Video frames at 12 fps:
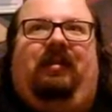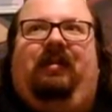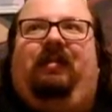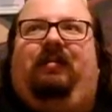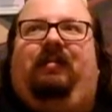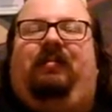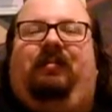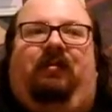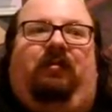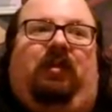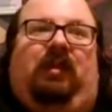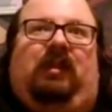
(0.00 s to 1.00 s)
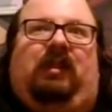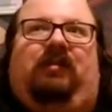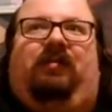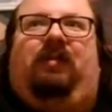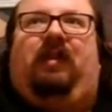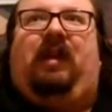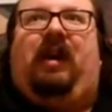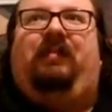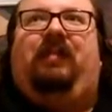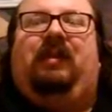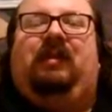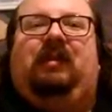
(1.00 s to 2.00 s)
it works for
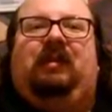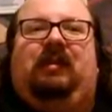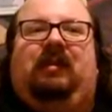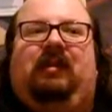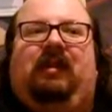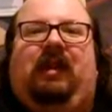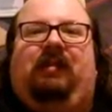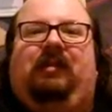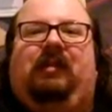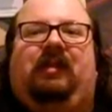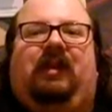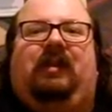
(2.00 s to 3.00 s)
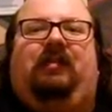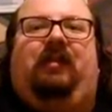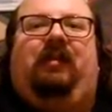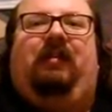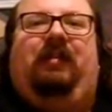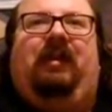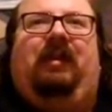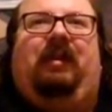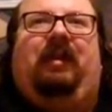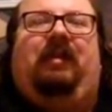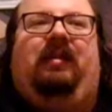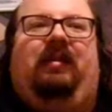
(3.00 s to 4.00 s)
that because the game's designed to be limited, and
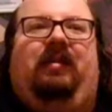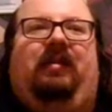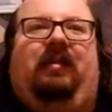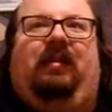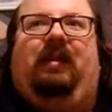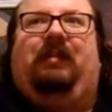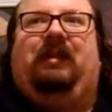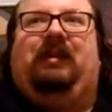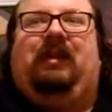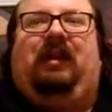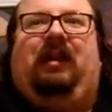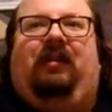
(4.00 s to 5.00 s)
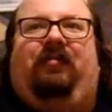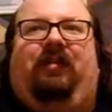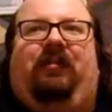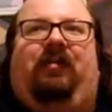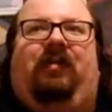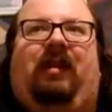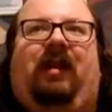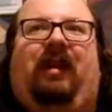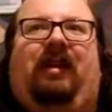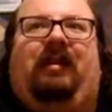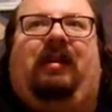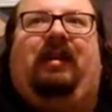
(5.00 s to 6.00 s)
then the limit's off before the
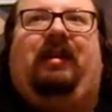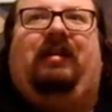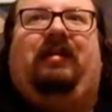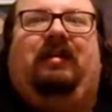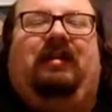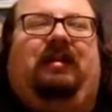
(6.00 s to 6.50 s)
end, and